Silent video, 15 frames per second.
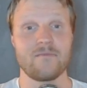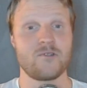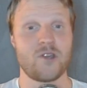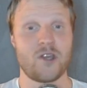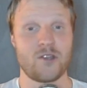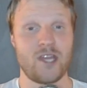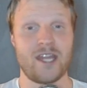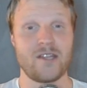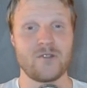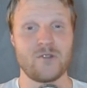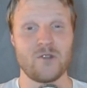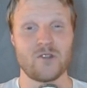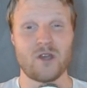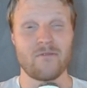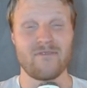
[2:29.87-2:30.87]
I'm trying to get into
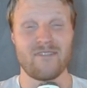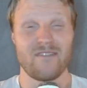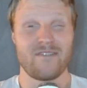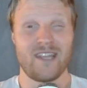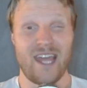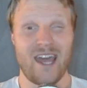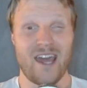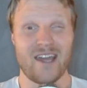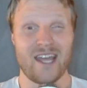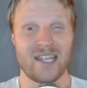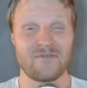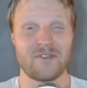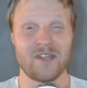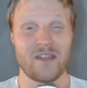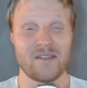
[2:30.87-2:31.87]
the top 50k, I guess,
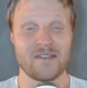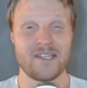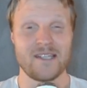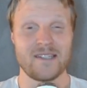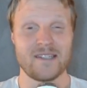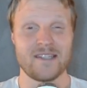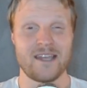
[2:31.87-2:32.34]
for the end of the season.